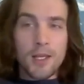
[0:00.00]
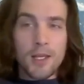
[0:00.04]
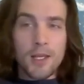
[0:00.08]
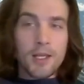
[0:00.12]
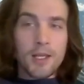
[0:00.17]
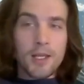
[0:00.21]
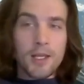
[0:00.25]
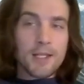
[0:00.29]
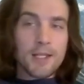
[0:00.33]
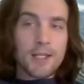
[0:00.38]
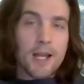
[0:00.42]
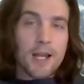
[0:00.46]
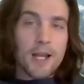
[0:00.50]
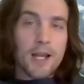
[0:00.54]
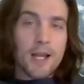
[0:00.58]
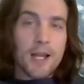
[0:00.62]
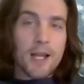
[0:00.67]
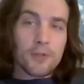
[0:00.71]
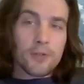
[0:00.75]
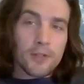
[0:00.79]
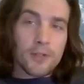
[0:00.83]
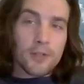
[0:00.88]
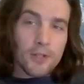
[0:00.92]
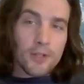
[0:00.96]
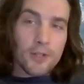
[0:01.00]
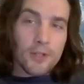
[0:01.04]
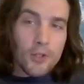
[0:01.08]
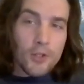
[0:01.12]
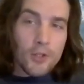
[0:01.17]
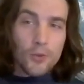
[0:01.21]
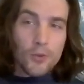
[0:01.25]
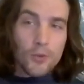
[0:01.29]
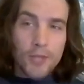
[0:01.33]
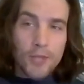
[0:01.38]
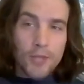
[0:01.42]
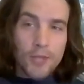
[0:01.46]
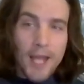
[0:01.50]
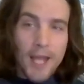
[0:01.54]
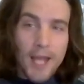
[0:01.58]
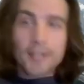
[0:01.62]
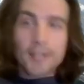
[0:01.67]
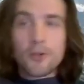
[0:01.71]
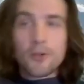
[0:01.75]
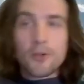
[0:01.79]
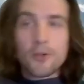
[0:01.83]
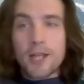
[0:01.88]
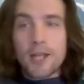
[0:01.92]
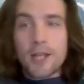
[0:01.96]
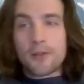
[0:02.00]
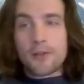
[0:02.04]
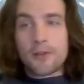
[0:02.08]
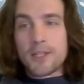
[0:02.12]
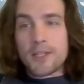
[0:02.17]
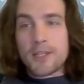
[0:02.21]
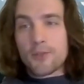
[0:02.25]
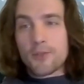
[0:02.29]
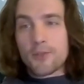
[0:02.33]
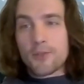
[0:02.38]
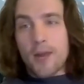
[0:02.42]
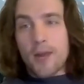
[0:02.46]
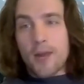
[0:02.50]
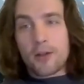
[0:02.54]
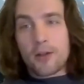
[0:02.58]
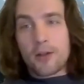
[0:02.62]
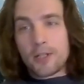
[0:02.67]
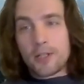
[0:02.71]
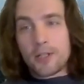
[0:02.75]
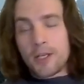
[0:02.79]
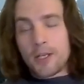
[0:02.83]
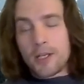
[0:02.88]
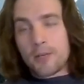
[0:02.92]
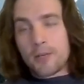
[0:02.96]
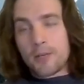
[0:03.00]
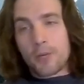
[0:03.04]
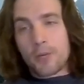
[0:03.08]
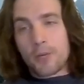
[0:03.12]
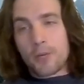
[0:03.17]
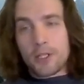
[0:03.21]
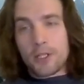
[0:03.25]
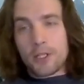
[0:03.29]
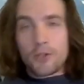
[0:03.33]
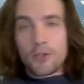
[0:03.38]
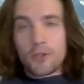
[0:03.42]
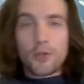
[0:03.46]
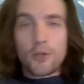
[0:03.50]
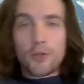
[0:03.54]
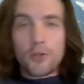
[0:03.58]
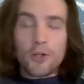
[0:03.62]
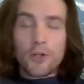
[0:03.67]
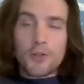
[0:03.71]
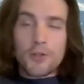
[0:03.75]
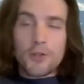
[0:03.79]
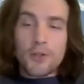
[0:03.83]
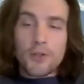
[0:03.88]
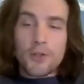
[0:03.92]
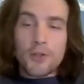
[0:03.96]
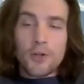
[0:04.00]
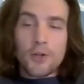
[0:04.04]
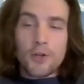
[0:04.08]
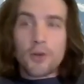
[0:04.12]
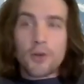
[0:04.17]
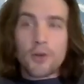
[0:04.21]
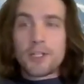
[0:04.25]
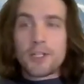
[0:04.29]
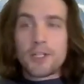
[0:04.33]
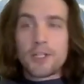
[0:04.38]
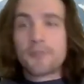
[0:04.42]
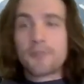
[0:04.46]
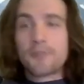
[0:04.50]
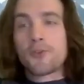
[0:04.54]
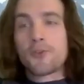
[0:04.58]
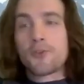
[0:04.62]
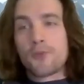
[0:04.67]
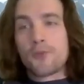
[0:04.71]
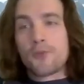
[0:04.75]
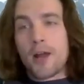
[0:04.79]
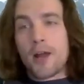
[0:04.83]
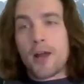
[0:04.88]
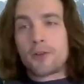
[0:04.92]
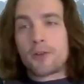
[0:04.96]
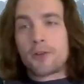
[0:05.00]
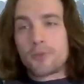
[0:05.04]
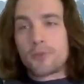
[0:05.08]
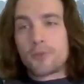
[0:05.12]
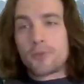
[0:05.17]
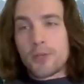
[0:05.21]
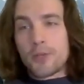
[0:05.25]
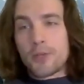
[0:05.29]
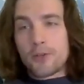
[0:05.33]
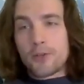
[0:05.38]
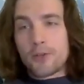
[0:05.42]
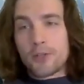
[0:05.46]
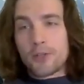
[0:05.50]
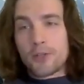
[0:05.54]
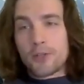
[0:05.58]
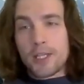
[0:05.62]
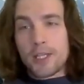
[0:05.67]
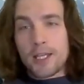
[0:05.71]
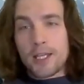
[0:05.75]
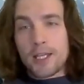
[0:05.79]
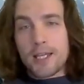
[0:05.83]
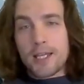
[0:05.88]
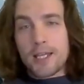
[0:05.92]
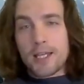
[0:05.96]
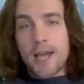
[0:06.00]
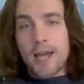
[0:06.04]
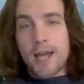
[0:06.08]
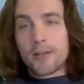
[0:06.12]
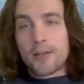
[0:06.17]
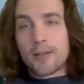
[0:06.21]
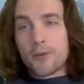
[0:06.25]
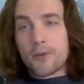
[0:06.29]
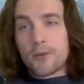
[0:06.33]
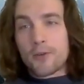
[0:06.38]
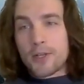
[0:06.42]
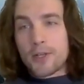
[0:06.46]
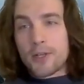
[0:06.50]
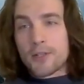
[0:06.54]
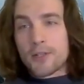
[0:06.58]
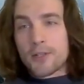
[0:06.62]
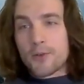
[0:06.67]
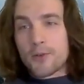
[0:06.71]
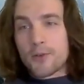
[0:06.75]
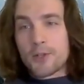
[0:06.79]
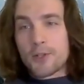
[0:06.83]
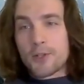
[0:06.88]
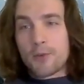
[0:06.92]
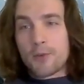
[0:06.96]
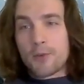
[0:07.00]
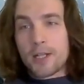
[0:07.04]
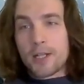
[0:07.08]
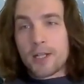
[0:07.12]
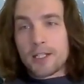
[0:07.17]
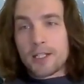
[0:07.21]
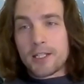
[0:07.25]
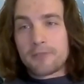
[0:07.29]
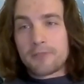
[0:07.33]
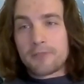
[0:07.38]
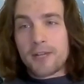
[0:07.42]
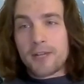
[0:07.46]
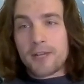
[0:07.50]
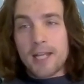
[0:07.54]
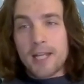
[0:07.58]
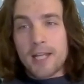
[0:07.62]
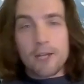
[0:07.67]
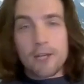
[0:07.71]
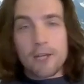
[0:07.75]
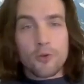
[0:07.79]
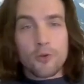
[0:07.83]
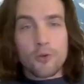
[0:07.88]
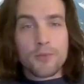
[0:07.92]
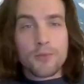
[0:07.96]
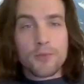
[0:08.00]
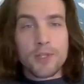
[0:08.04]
Now, you can go down this route, but you can also go a different route when you're looking at categories corresponding to finite groups,